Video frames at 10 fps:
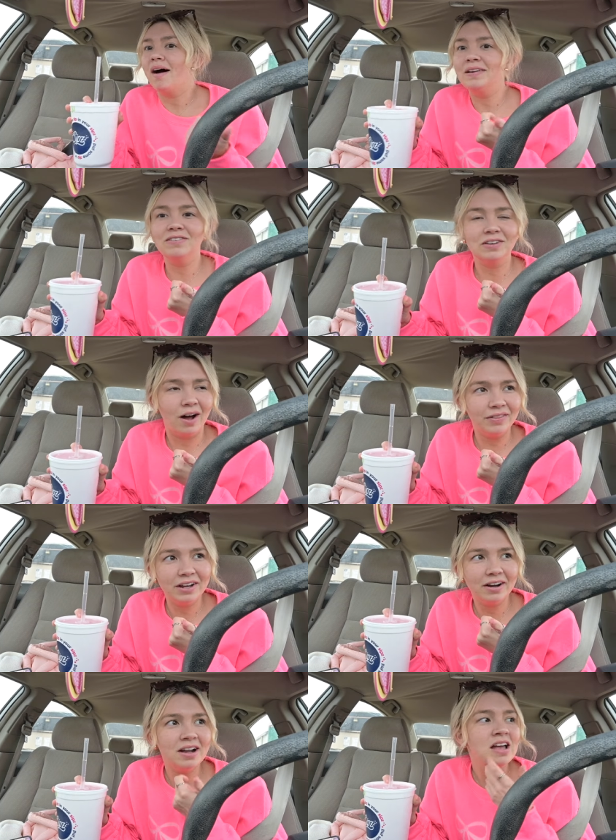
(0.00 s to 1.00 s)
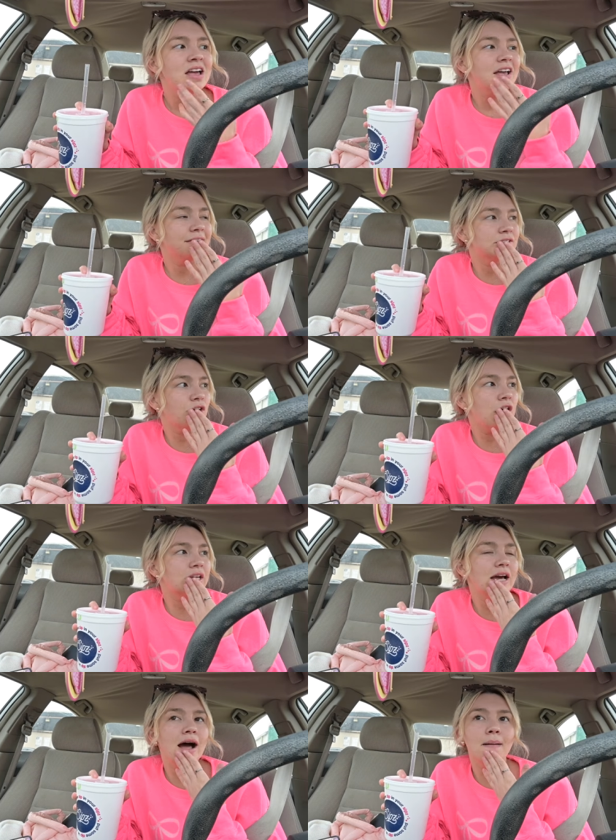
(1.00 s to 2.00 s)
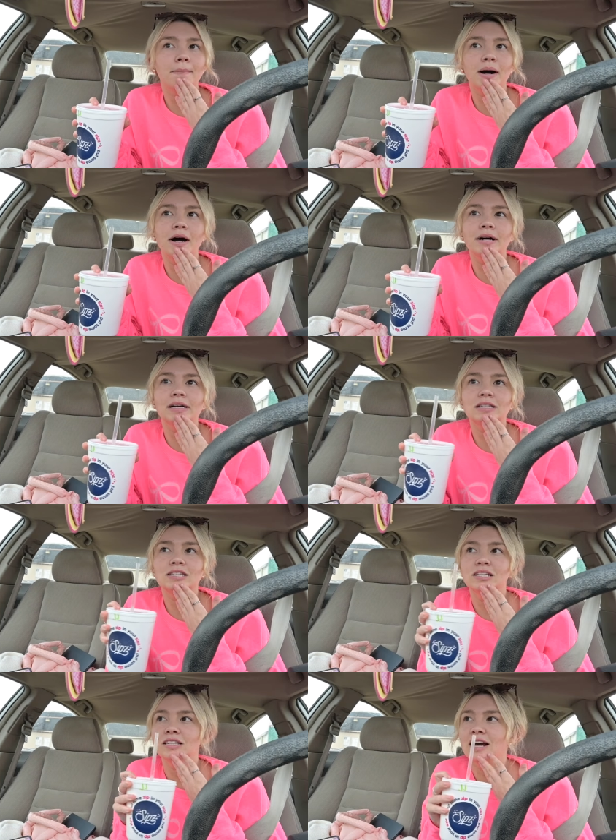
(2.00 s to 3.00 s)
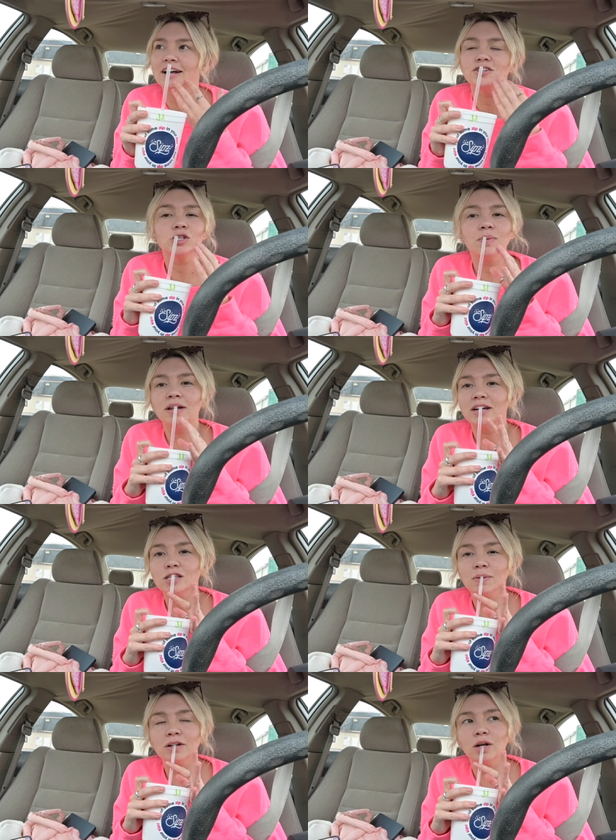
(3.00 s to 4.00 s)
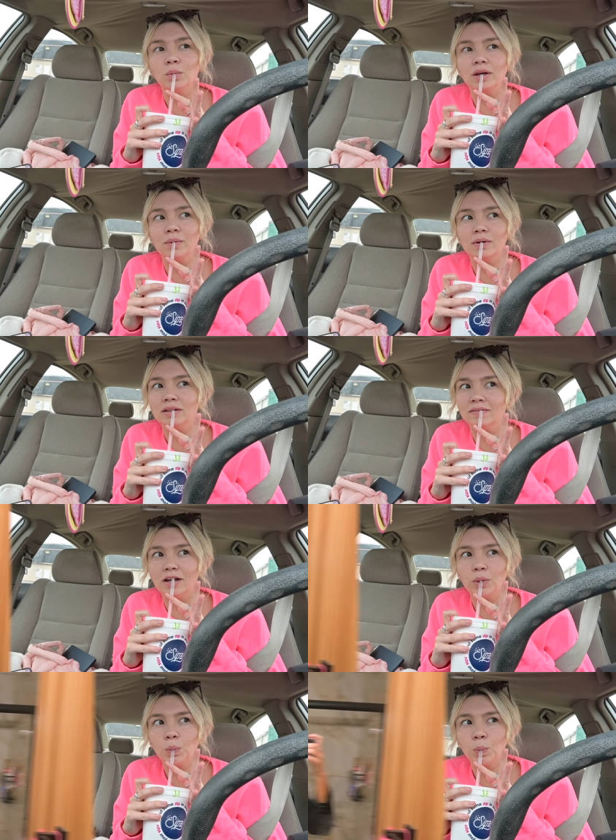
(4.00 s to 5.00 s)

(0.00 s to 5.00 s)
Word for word: haven't even gone there in this vlog yet, but yeah, it's just been, it's been a good week. We're living.